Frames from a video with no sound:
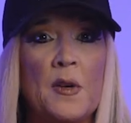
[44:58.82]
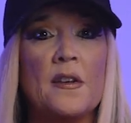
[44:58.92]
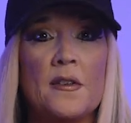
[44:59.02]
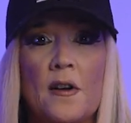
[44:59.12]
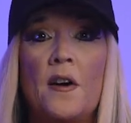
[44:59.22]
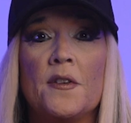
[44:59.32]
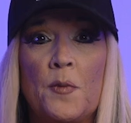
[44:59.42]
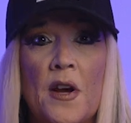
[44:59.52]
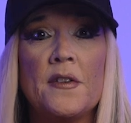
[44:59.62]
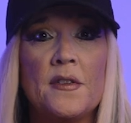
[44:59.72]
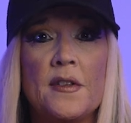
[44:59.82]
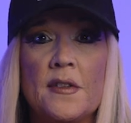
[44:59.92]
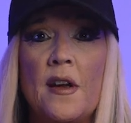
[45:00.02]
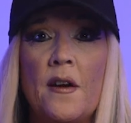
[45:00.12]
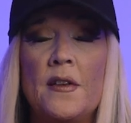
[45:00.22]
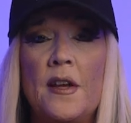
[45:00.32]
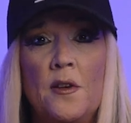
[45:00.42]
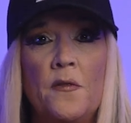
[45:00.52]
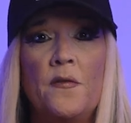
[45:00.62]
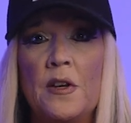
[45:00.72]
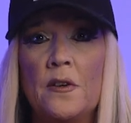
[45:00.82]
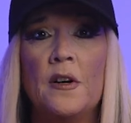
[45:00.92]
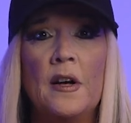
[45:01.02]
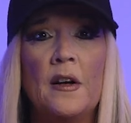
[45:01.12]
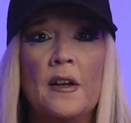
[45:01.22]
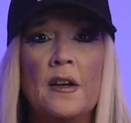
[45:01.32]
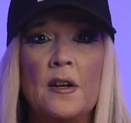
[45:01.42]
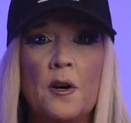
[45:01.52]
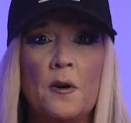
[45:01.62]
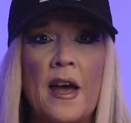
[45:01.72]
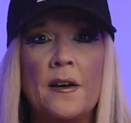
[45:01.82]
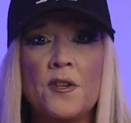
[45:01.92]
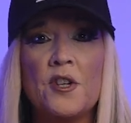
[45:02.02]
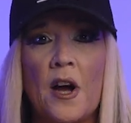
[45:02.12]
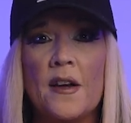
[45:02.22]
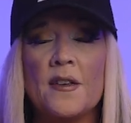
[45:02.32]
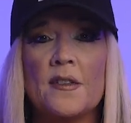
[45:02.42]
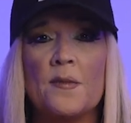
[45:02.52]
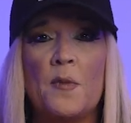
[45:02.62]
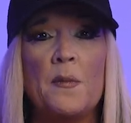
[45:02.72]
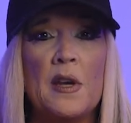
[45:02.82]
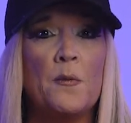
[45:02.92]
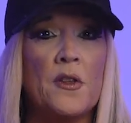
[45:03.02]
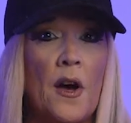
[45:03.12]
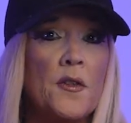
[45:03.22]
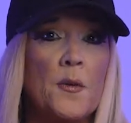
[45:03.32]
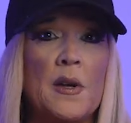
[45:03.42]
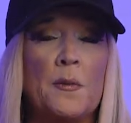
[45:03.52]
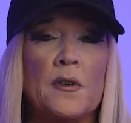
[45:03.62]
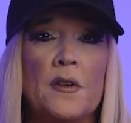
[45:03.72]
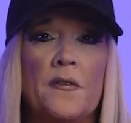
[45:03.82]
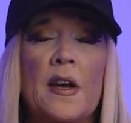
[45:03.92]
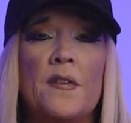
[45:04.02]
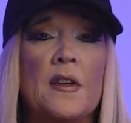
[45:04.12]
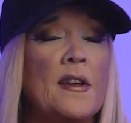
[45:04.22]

because God's presence is there and then you feel you know, energized by being with other people in the faith. And